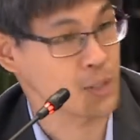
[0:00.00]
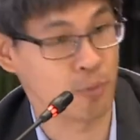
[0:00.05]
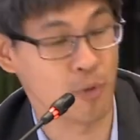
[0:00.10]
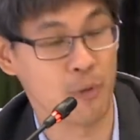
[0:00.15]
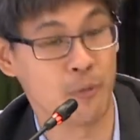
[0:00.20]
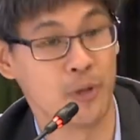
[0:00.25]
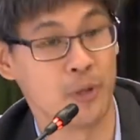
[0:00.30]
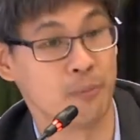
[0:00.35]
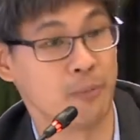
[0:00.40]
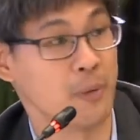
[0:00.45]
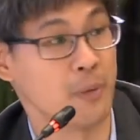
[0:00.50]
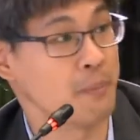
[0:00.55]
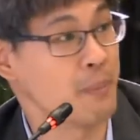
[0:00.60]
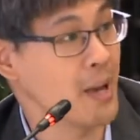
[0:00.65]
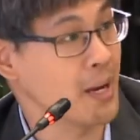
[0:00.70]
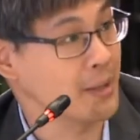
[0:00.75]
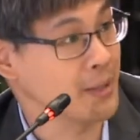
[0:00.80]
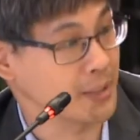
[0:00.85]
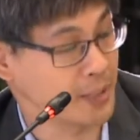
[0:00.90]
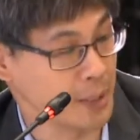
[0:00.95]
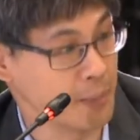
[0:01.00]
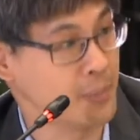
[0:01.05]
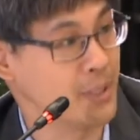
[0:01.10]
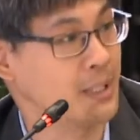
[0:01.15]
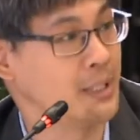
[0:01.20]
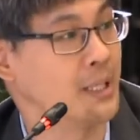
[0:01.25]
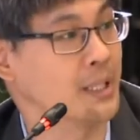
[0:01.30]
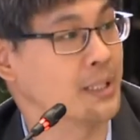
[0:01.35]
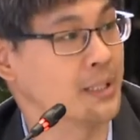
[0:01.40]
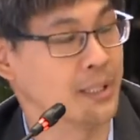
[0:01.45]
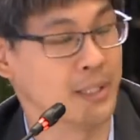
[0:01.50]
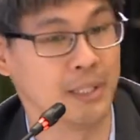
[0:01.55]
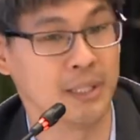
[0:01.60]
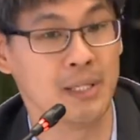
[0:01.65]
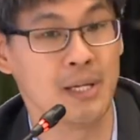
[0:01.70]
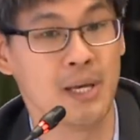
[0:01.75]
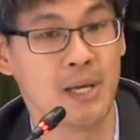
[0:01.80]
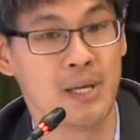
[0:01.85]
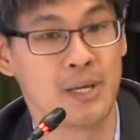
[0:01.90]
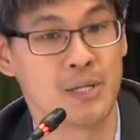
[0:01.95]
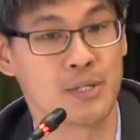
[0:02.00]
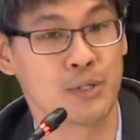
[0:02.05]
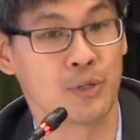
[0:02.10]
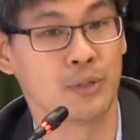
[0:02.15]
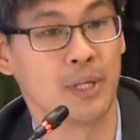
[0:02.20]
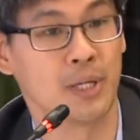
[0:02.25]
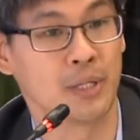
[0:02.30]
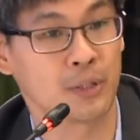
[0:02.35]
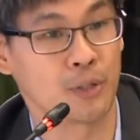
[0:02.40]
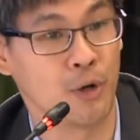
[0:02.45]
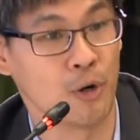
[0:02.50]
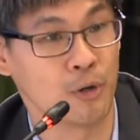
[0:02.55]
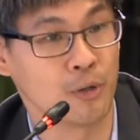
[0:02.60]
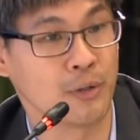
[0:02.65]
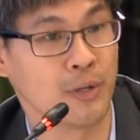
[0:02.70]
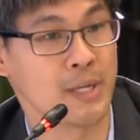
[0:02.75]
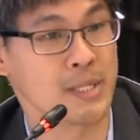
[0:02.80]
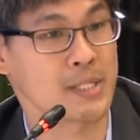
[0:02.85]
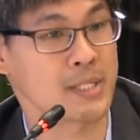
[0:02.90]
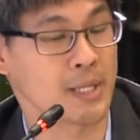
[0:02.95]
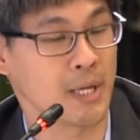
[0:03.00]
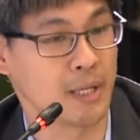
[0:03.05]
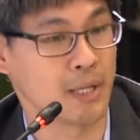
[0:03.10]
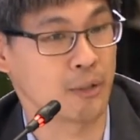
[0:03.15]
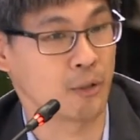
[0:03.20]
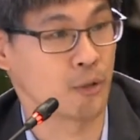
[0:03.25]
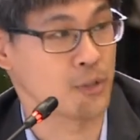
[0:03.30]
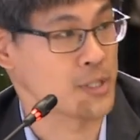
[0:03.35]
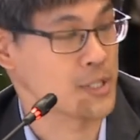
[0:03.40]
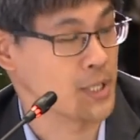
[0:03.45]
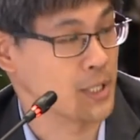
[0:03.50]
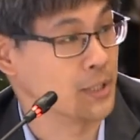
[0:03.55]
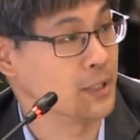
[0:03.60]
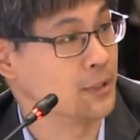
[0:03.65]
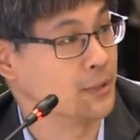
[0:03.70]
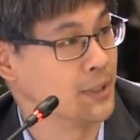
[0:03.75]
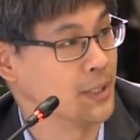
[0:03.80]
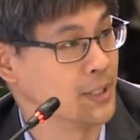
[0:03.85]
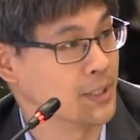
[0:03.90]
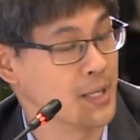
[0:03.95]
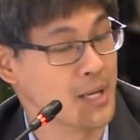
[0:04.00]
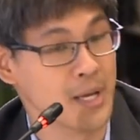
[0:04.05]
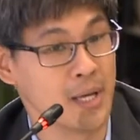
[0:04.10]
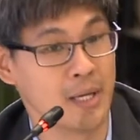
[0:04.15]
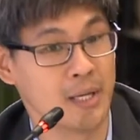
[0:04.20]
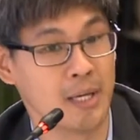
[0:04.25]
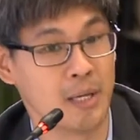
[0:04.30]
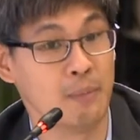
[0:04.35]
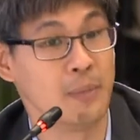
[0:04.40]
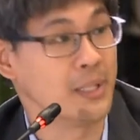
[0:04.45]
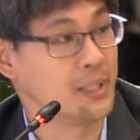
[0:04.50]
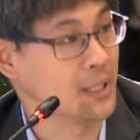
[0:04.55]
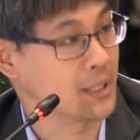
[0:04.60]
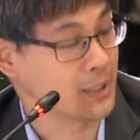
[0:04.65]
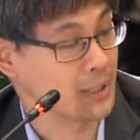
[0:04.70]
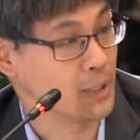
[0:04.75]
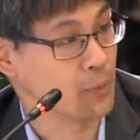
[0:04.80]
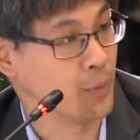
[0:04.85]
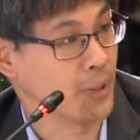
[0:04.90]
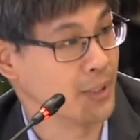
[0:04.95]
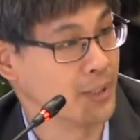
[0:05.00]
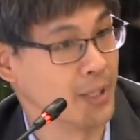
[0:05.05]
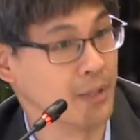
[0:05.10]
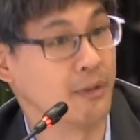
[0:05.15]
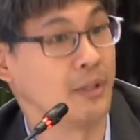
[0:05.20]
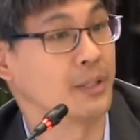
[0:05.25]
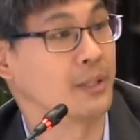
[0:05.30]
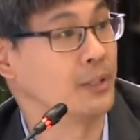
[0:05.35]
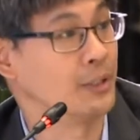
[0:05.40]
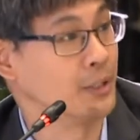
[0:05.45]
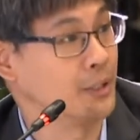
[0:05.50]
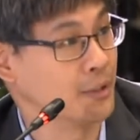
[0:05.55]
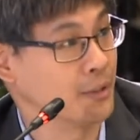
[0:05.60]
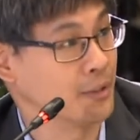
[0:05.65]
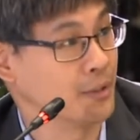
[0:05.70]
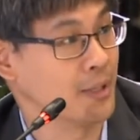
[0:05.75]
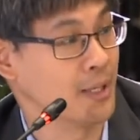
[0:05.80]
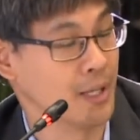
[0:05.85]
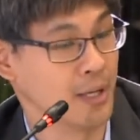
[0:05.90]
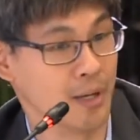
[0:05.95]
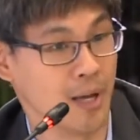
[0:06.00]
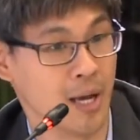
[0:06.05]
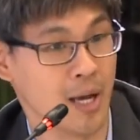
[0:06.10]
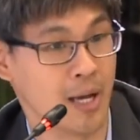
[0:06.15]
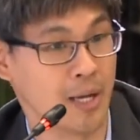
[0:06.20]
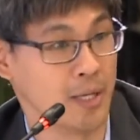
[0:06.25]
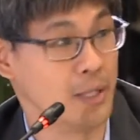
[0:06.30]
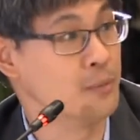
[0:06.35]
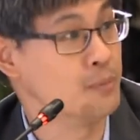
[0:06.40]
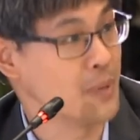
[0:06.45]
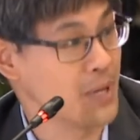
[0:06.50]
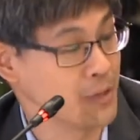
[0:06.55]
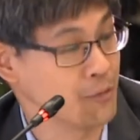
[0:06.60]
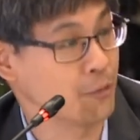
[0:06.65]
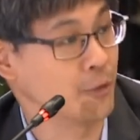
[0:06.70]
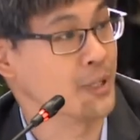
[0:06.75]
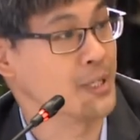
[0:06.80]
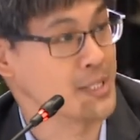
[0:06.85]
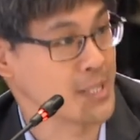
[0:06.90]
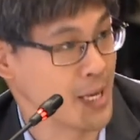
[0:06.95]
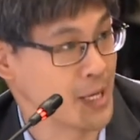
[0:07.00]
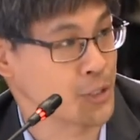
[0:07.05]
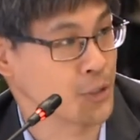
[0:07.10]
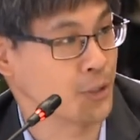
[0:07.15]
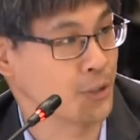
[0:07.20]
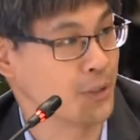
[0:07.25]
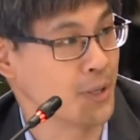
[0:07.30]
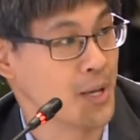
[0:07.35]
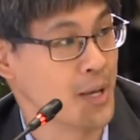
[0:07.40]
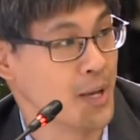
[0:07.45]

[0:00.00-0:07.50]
We will prepare it immediately so that Congress can consider it immediately when they return in May for a session.